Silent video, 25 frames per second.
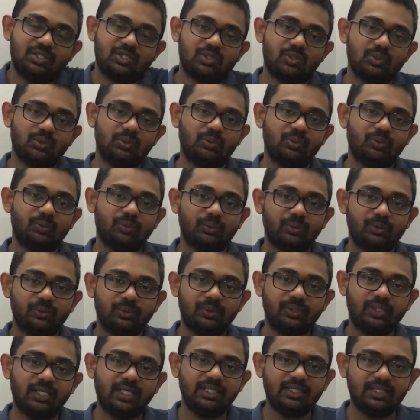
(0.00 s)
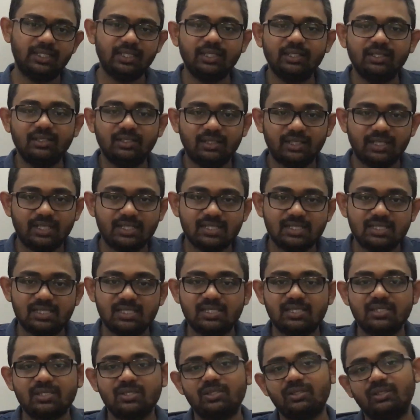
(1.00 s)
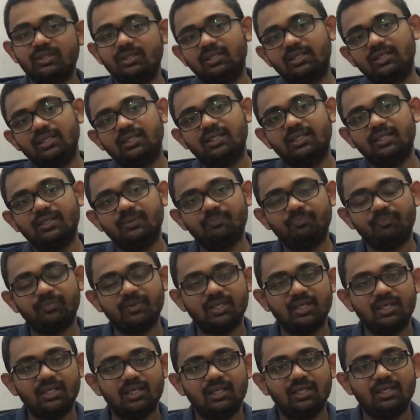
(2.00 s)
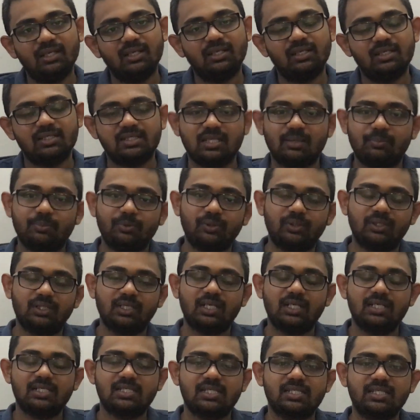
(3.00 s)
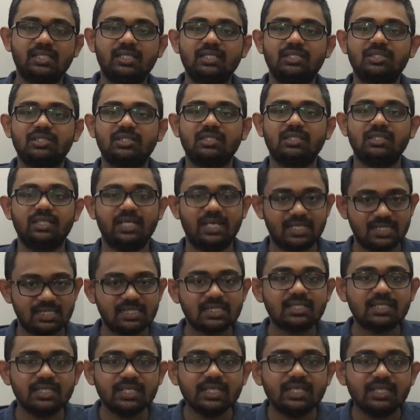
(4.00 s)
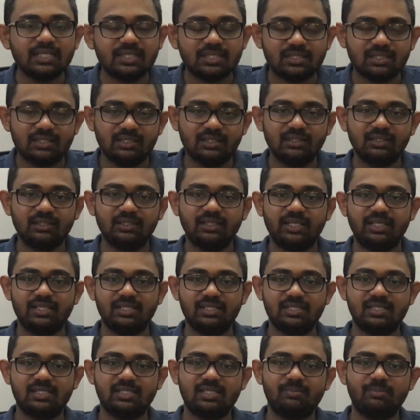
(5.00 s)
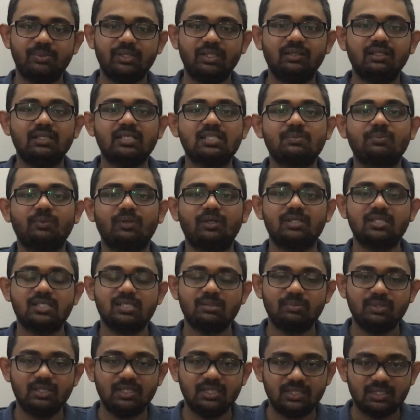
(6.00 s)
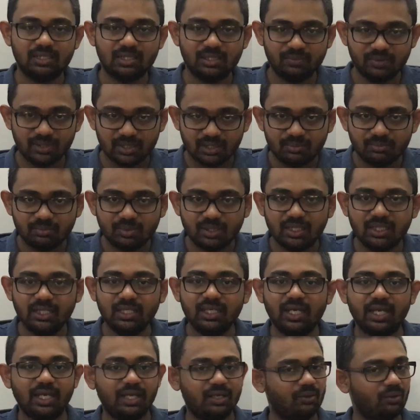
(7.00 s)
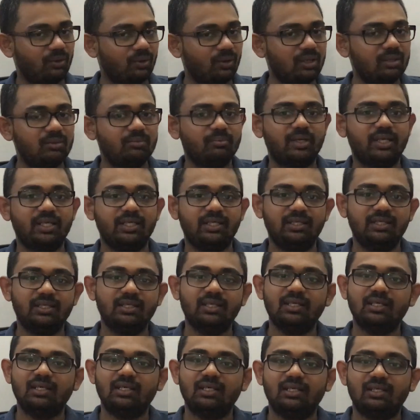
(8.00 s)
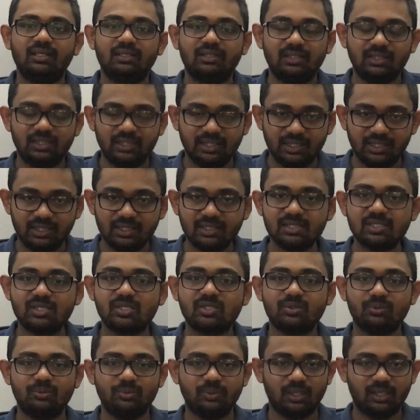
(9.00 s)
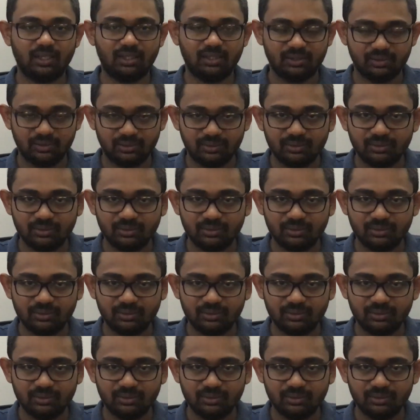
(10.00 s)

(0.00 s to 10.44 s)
So I think as a support class teacher, as a teacher, there is a big responsibility with me and all my colleagues who are